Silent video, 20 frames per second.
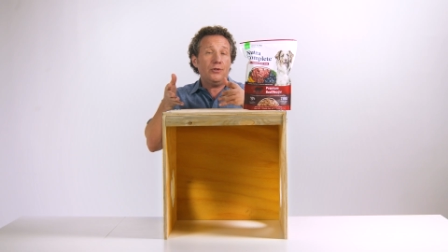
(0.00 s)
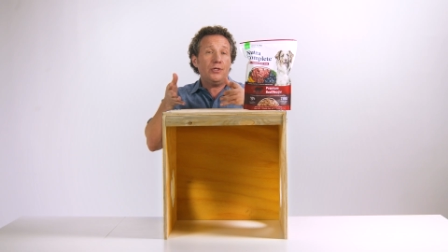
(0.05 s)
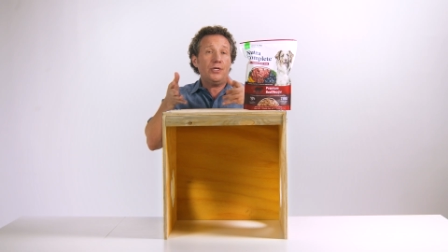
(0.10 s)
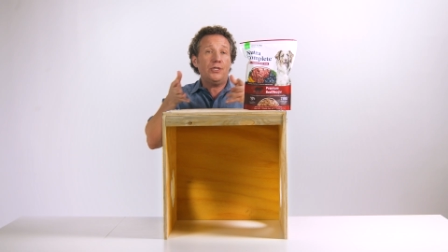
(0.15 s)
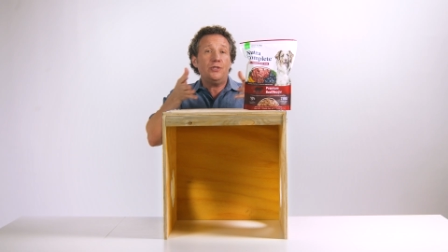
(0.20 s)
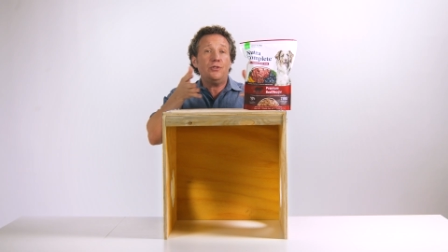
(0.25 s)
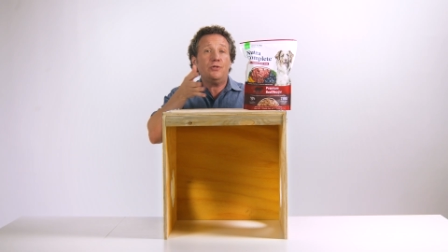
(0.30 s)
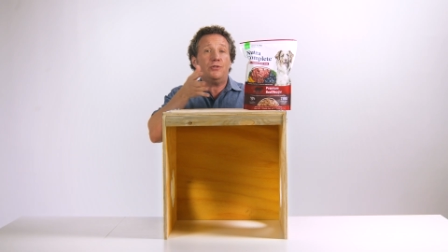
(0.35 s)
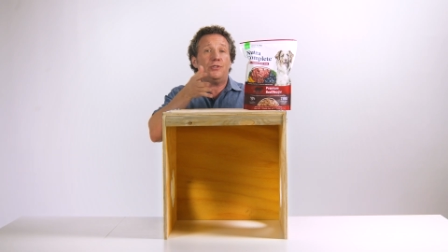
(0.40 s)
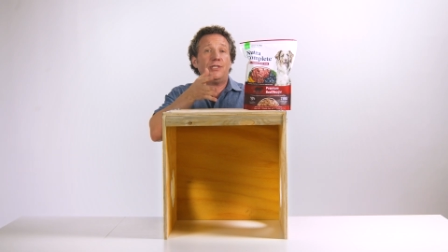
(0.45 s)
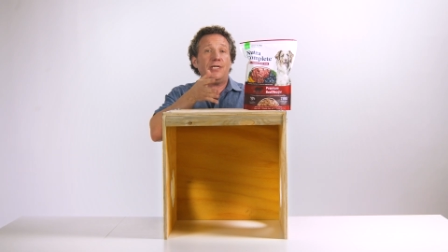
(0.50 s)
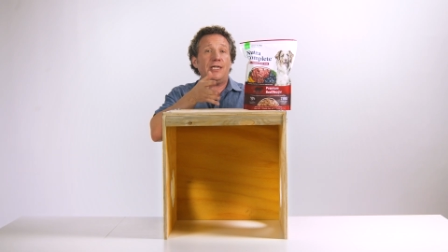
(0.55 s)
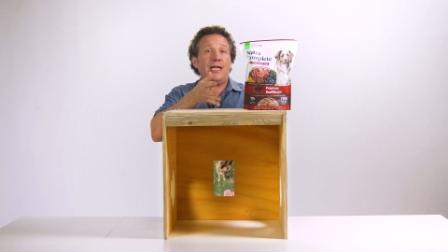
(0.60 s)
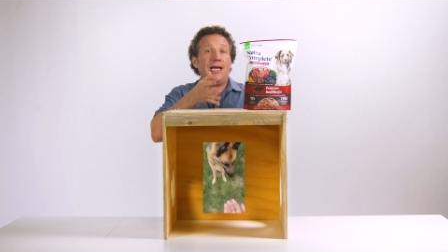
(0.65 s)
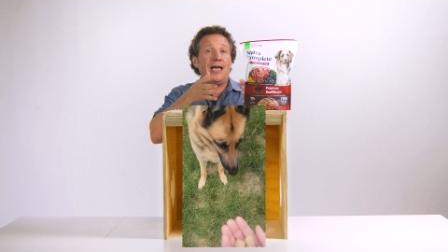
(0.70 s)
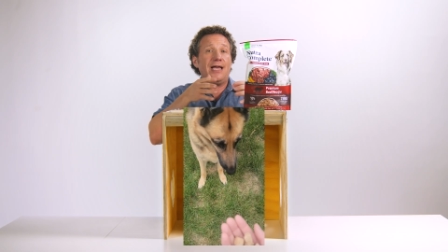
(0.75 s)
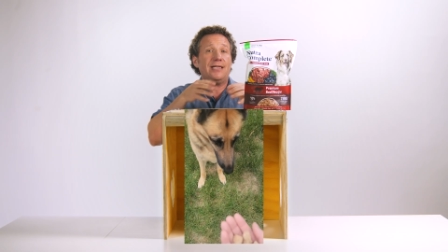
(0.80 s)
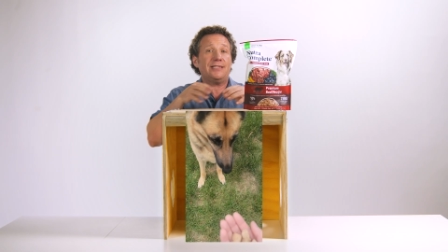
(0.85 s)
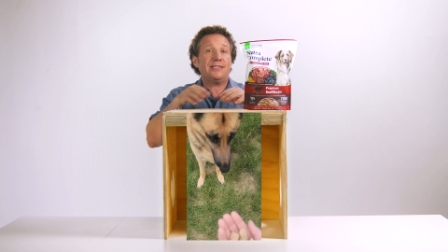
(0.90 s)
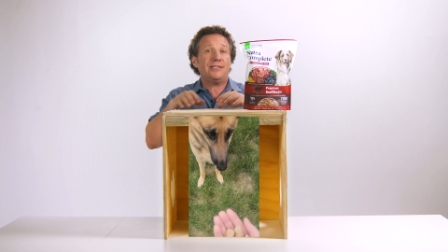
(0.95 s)
can use it
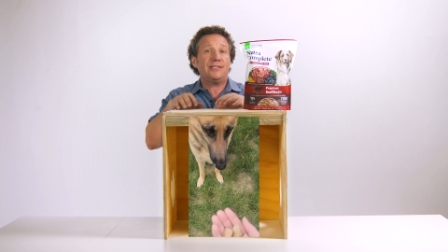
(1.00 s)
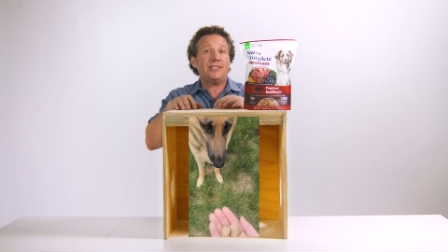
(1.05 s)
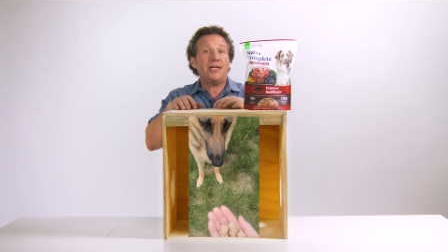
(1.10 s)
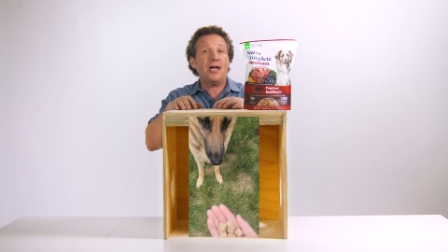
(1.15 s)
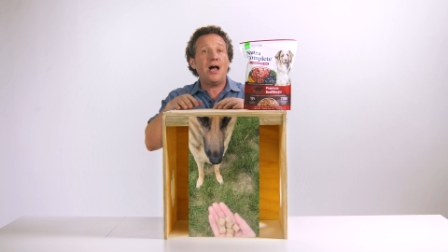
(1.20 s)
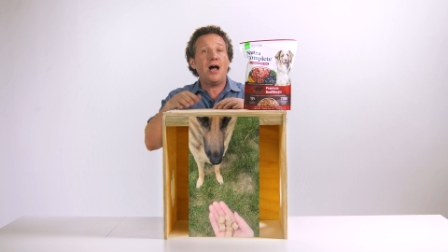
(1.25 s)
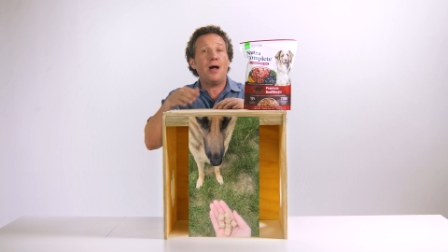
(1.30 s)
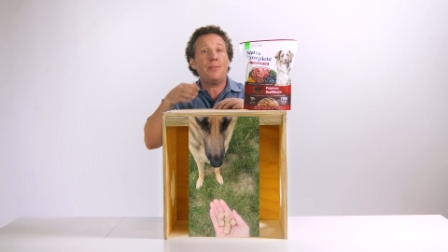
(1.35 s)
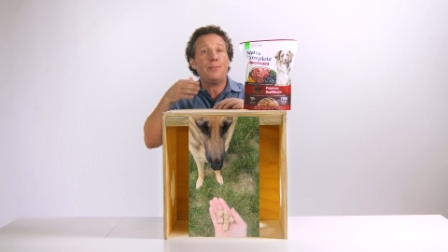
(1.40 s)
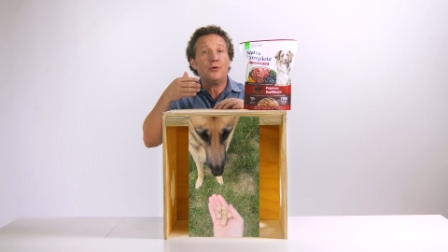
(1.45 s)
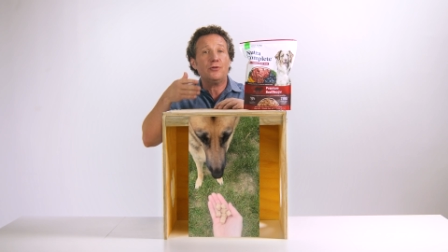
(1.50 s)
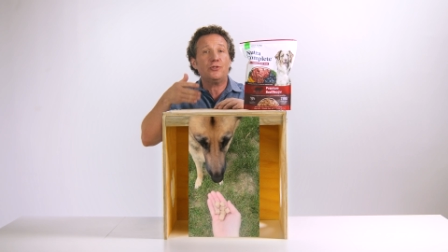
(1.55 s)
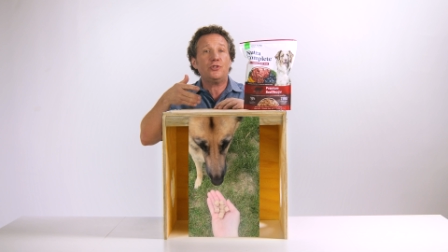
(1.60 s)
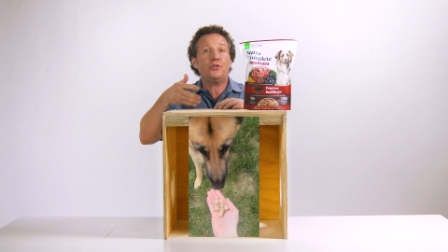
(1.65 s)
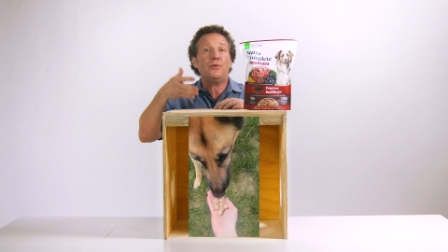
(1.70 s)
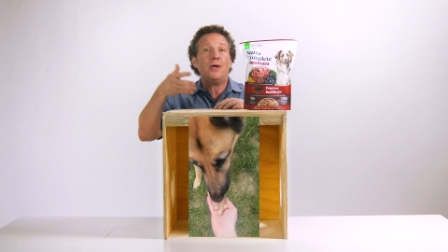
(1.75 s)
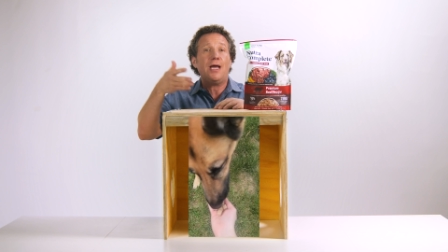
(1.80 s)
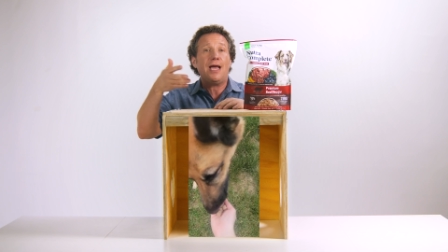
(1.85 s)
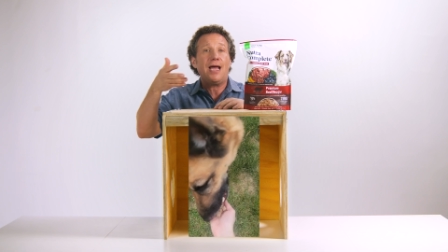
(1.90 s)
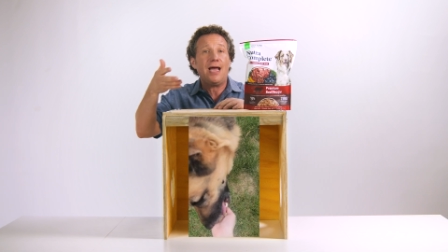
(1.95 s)
as a topper
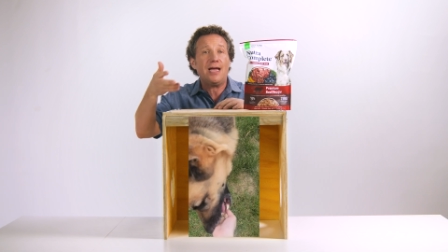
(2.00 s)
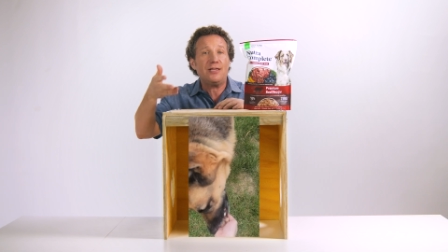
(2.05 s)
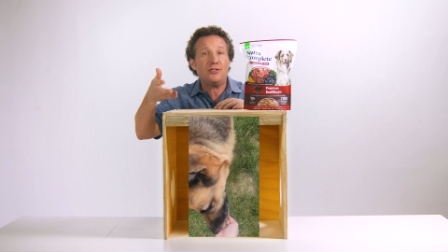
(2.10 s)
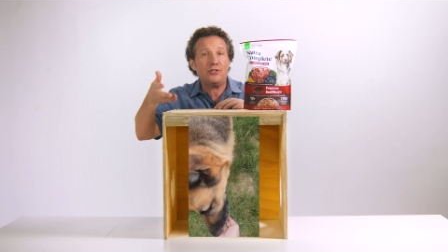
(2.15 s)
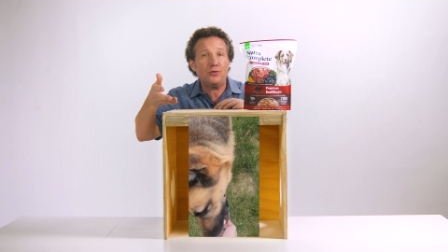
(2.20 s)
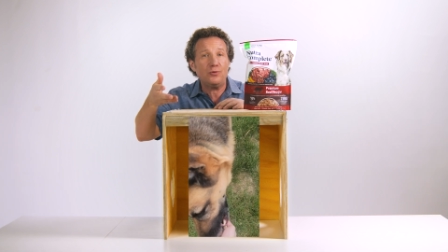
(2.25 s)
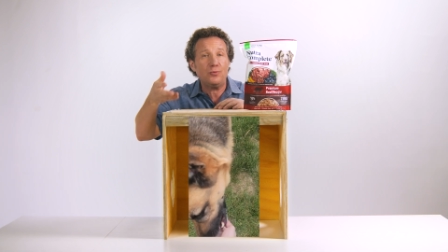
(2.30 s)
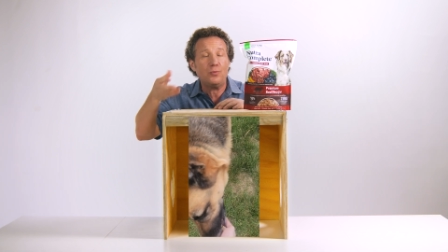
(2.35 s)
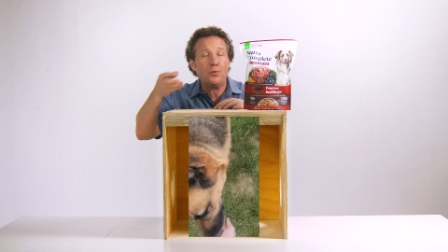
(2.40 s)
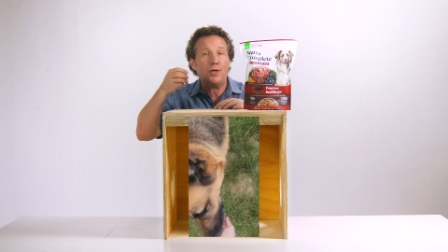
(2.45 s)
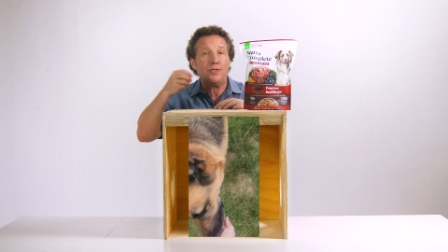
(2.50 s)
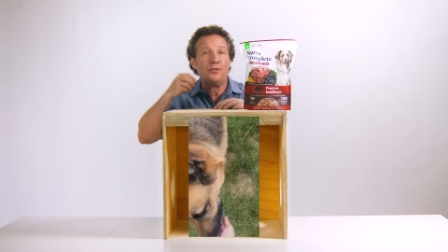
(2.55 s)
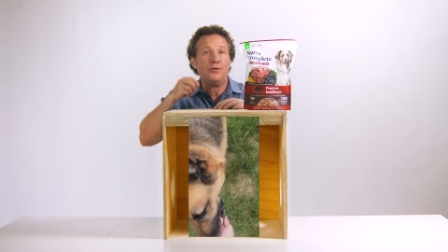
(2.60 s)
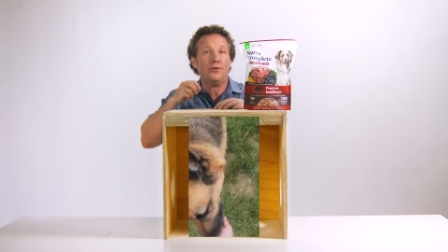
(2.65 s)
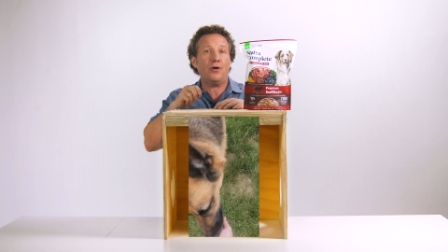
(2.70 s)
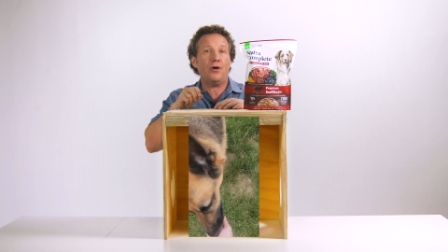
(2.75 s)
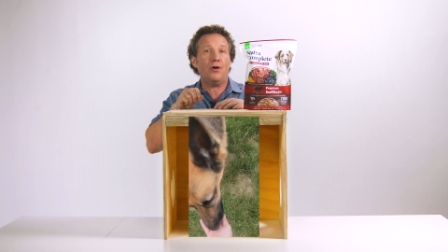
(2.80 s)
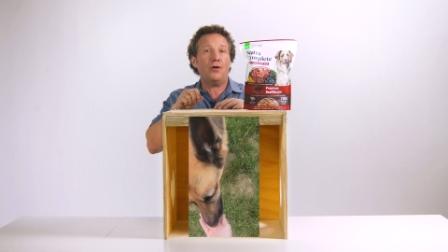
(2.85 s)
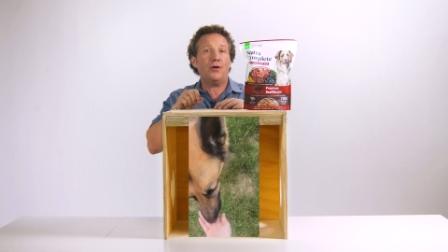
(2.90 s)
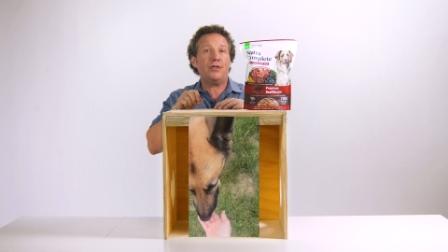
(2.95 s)
to add to what
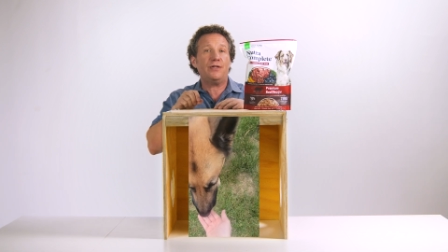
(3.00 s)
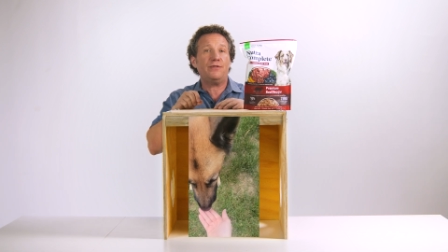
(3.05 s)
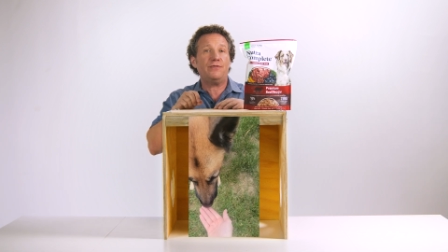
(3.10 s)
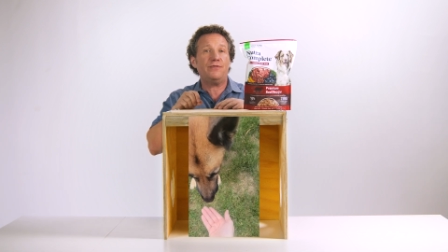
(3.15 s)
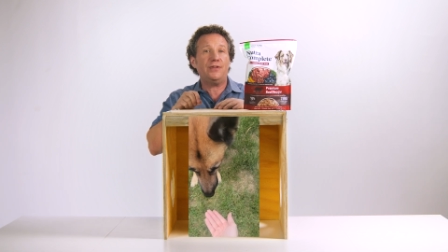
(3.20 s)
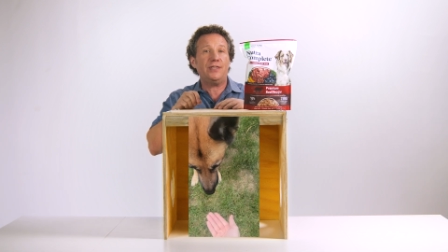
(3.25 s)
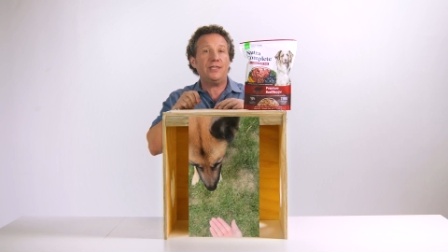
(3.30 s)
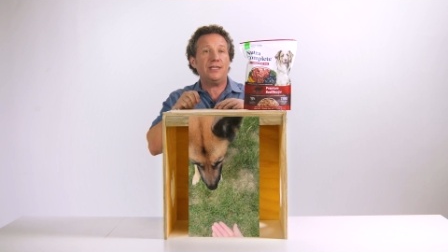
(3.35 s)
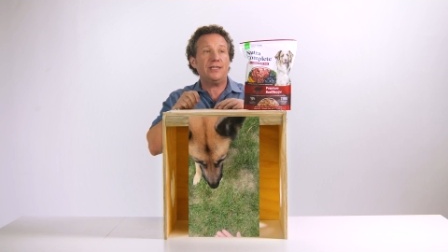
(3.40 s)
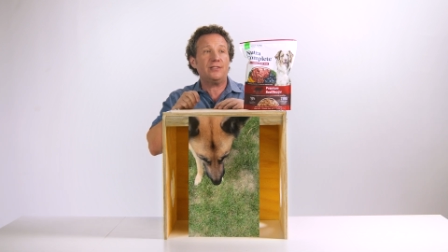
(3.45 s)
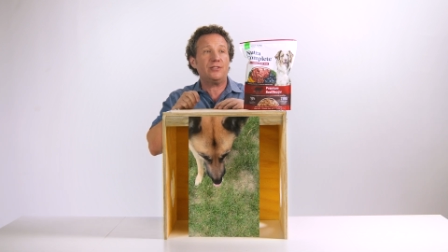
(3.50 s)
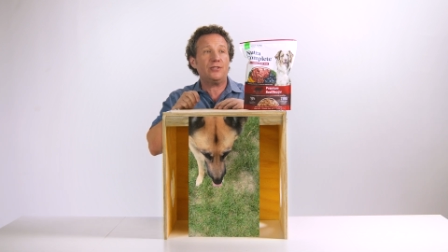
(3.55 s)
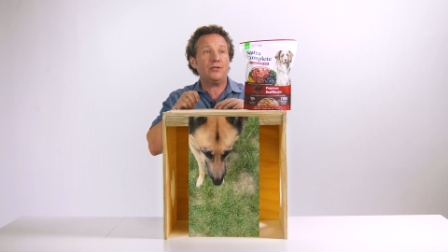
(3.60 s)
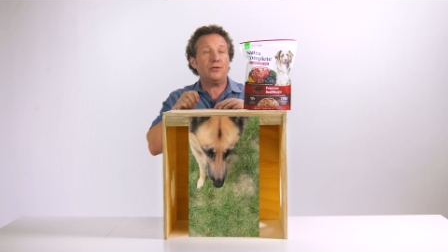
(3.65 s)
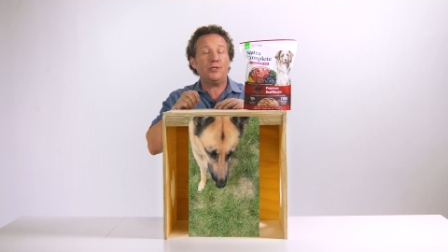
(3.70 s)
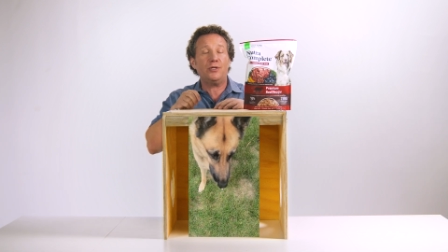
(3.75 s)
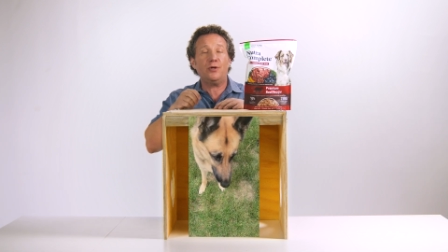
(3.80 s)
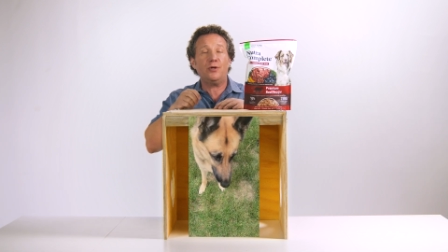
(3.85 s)
you're already feeding. So, you